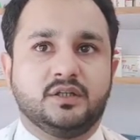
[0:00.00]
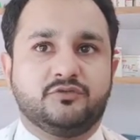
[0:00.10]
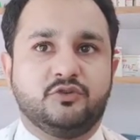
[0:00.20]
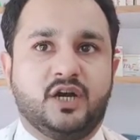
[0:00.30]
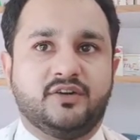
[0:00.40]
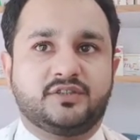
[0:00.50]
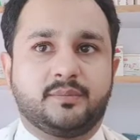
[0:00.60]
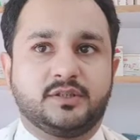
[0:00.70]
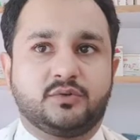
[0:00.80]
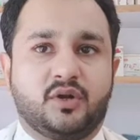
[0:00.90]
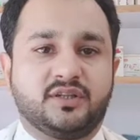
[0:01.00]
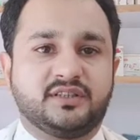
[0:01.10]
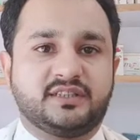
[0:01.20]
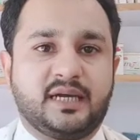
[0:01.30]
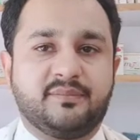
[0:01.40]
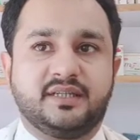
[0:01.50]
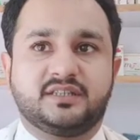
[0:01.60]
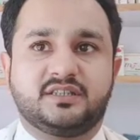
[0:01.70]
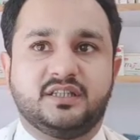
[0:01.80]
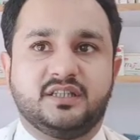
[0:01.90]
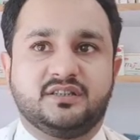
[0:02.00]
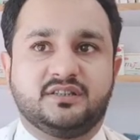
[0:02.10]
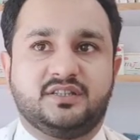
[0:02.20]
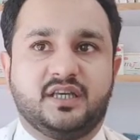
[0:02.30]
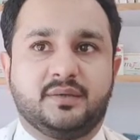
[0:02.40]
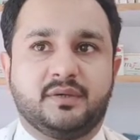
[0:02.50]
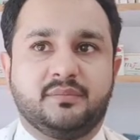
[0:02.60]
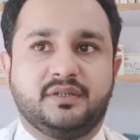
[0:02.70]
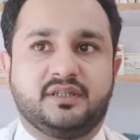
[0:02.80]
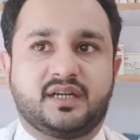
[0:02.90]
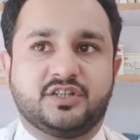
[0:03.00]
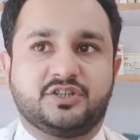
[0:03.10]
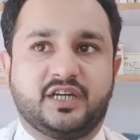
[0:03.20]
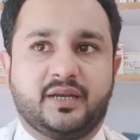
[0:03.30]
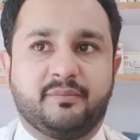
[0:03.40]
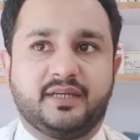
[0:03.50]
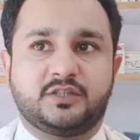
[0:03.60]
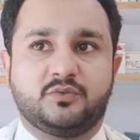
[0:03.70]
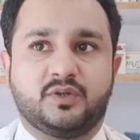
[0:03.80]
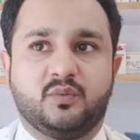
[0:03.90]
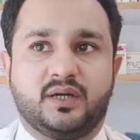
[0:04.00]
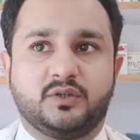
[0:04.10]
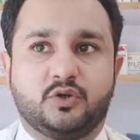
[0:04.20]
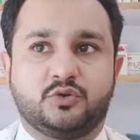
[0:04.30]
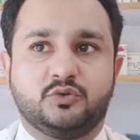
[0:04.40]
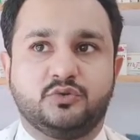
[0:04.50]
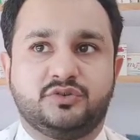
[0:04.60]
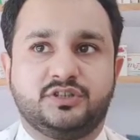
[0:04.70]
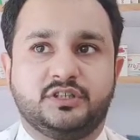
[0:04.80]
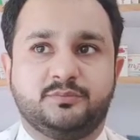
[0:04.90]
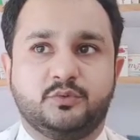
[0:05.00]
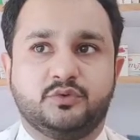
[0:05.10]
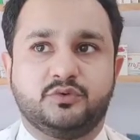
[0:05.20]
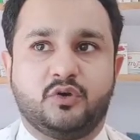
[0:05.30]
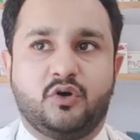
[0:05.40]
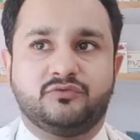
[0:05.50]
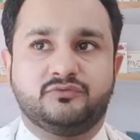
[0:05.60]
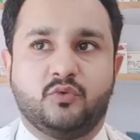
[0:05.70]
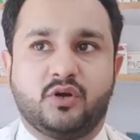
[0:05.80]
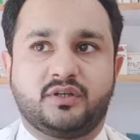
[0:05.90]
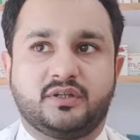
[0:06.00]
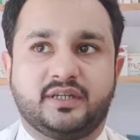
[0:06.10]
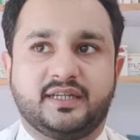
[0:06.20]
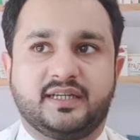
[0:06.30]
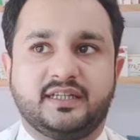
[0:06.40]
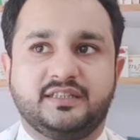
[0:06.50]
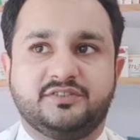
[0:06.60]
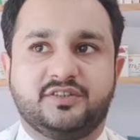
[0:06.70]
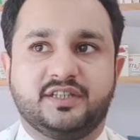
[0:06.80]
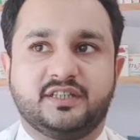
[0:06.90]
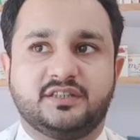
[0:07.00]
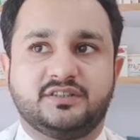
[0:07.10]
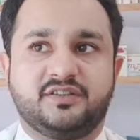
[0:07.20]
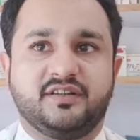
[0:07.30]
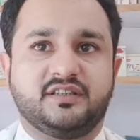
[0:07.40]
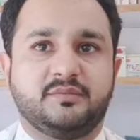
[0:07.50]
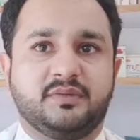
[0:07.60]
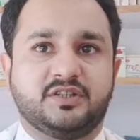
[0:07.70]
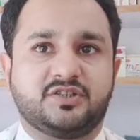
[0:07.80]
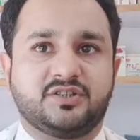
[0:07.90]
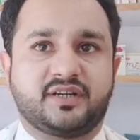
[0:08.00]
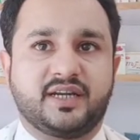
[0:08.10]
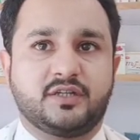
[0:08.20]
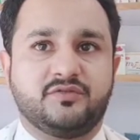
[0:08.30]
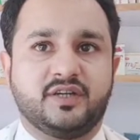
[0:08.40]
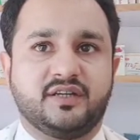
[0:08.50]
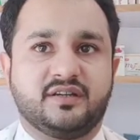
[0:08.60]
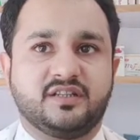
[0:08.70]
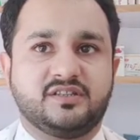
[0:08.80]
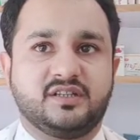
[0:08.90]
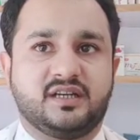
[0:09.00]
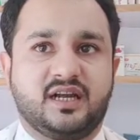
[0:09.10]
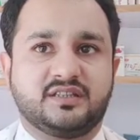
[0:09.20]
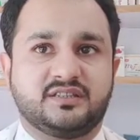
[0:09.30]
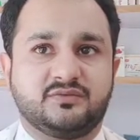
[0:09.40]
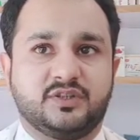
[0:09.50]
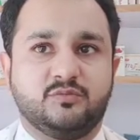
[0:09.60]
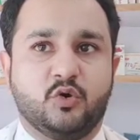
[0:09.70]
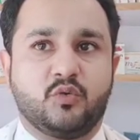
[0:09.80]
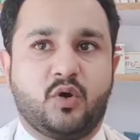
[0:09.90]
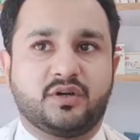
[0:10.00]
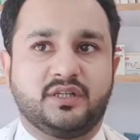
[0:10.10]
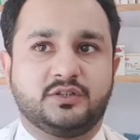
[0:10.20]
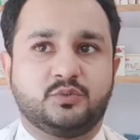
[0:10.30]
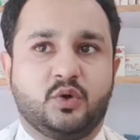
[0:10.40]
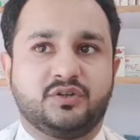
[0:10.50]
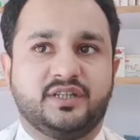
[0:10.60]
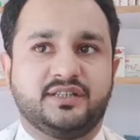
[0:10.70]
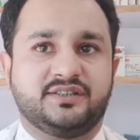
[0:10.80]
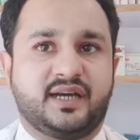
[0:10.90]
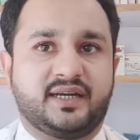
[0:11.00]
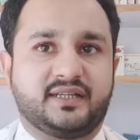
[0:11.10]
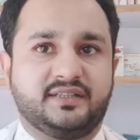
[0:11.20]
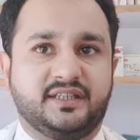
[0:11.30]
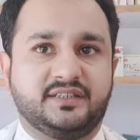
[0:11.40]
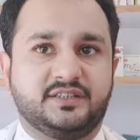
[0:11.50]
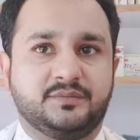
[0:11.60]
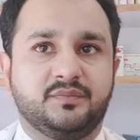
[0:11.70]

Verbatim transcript: If you have trouble swallowing the tablets, they may be crushed and mixed with 1 or 2 teaspoon of water in a clean drink. Drink the mixture right away, rinse the glass with more water and swallow the entire contents.